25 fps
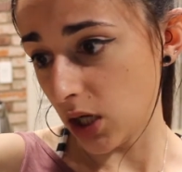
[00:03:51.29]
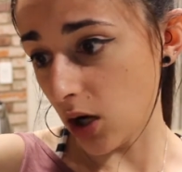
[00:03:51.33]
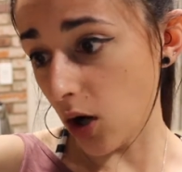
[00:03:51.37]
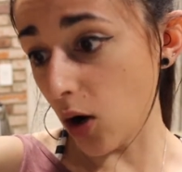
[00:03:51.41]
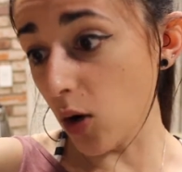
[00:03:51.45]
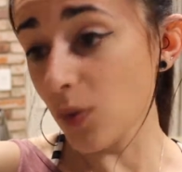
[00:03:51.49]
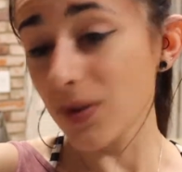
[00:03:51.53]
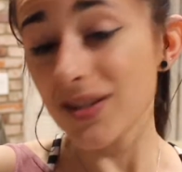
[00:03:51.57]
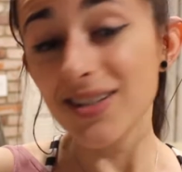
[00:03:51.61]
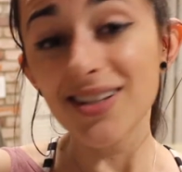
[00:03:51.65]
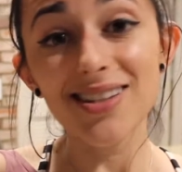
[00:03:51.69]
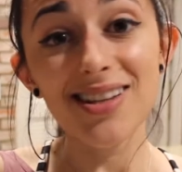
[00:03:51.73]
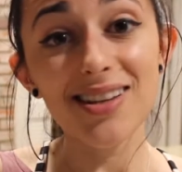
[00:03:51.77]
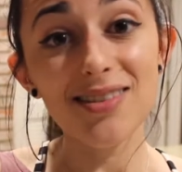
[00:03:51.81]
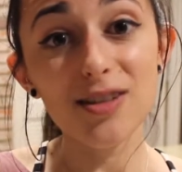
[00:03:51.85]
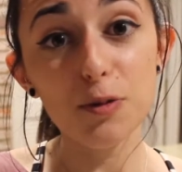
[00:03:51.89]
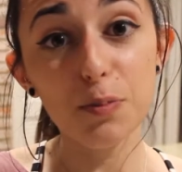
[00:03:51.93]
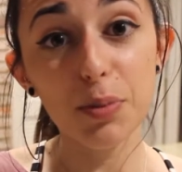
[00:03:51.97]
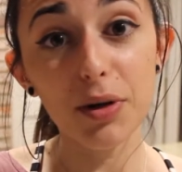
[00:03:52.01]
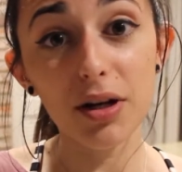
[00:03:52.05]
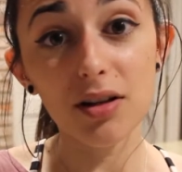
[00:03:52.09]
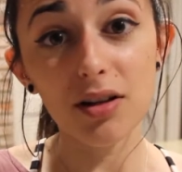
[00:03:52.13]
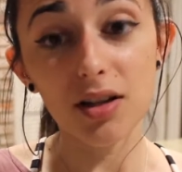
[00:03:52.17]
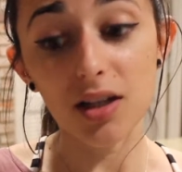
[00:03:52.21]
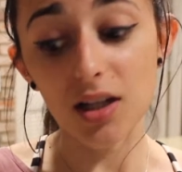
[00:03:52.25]
Oh, it does have
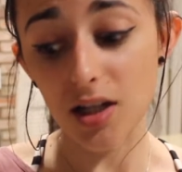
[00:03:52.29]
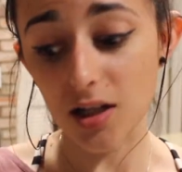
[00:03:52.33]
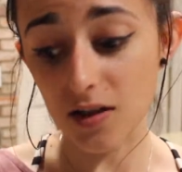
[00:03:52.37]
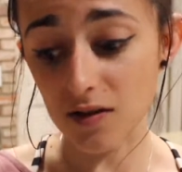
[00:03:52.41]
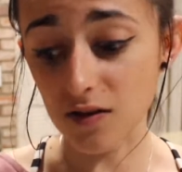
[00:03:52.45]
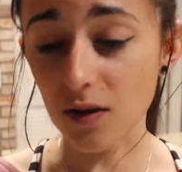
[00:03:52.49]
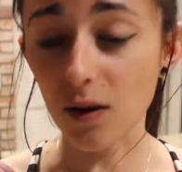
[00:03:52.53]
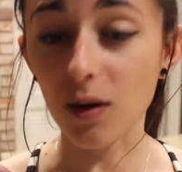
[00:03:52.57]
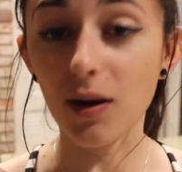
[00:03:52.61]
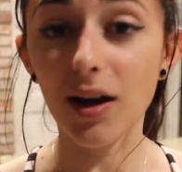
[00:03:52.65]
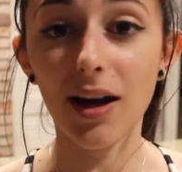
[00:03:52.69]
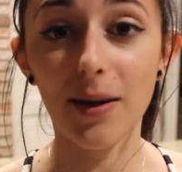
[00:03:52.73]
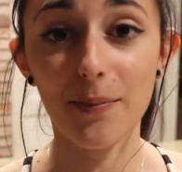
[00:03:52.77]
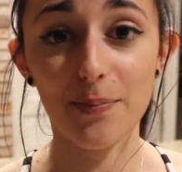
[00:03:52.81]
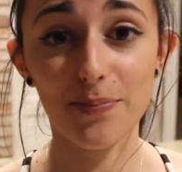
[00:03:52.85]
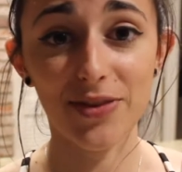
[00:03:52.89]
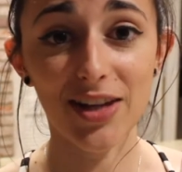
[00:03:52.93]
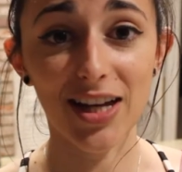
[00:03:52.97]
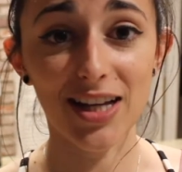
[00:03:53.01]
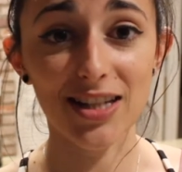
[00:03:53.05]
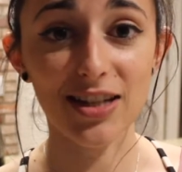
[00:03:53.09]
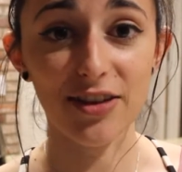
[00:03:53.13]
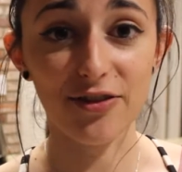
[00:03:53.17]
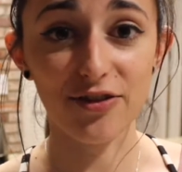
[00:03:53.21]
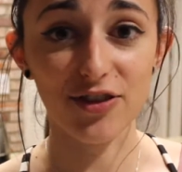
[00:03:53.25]
spirulina, so okay,
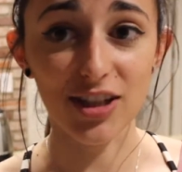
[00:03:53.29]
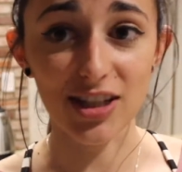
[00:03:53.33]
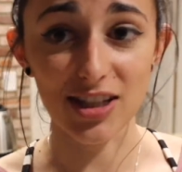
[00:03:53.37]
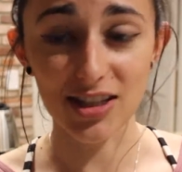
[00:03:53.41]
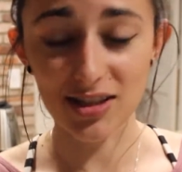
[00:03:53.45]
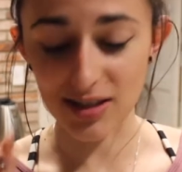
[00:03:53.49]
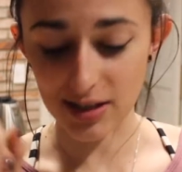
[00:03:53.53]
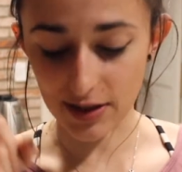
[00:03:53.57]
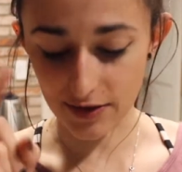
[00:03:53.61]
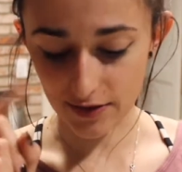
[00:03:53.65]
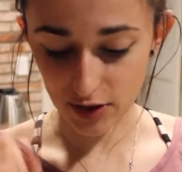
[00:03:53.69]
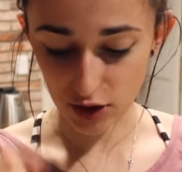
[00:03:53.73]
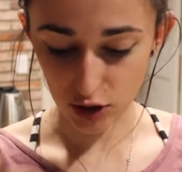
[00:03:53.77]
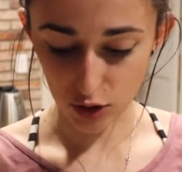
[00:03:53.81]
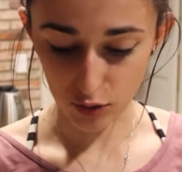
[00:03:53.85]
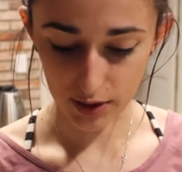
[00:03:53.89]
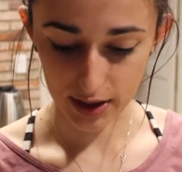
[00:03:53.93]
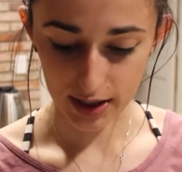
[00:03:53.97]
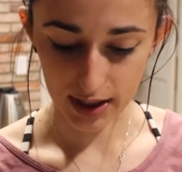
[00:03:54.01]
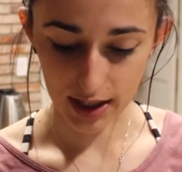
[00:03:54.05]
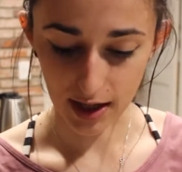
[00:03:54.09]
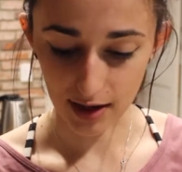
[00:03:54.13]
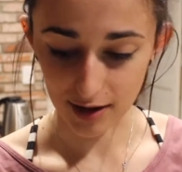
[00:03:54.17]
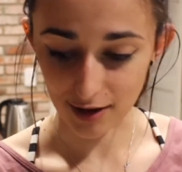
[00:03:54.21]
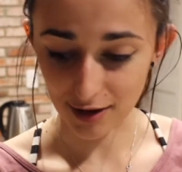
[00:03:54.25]
that definitely is giving the
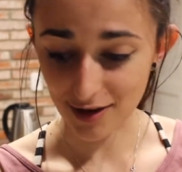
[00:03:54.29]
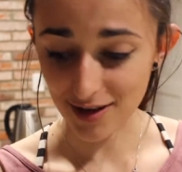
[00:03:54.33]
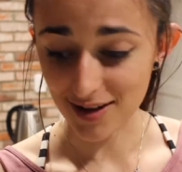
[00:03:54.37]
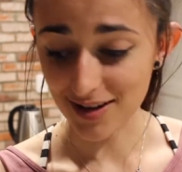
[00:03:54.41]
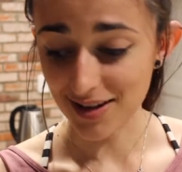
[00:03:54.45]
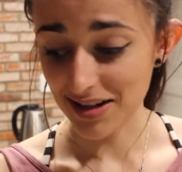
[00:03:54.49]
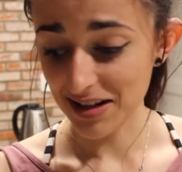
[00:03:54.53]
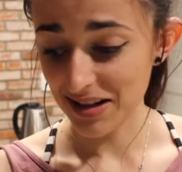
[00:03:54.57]
green color.